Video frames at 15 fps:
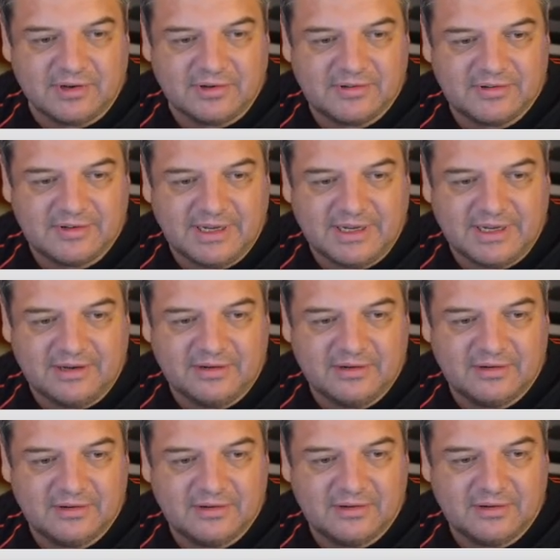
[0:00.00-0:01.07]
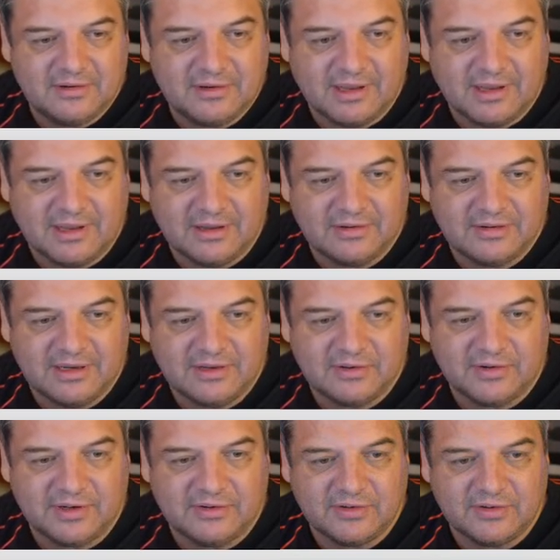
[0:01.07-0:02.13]

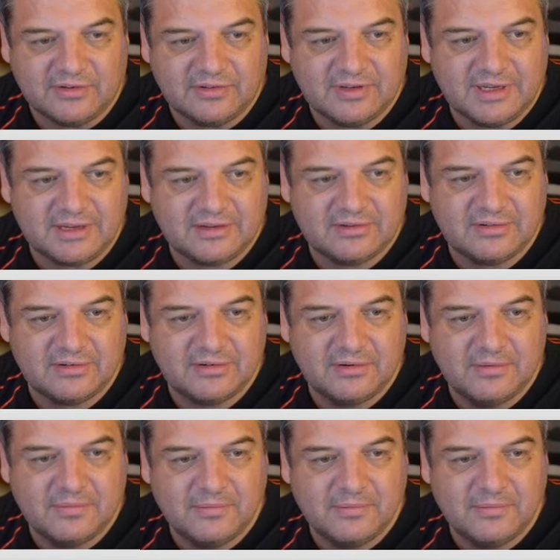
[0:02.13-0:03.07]
C326,